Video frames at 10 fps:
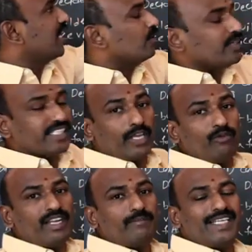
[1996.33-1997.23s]
are doing,
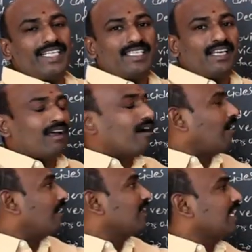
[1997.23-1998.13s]
union means
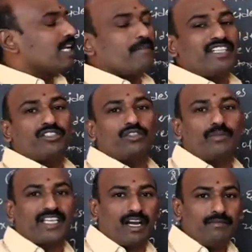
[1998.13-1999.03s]
all the elements should
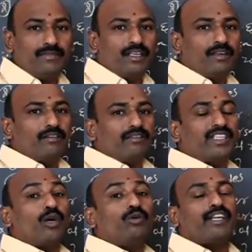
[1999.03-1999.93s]
become
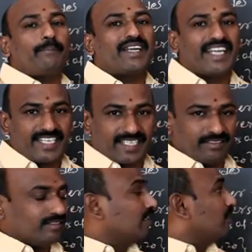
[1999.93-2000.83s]
without repetition.
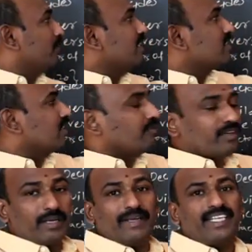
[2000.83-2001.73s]
Means if
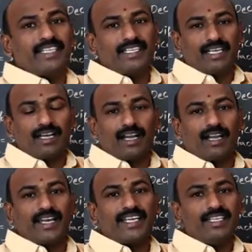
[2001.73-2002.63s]
repeating
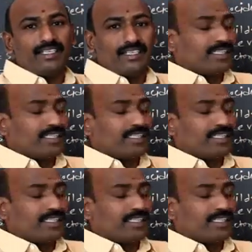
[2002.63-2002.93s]
occurring,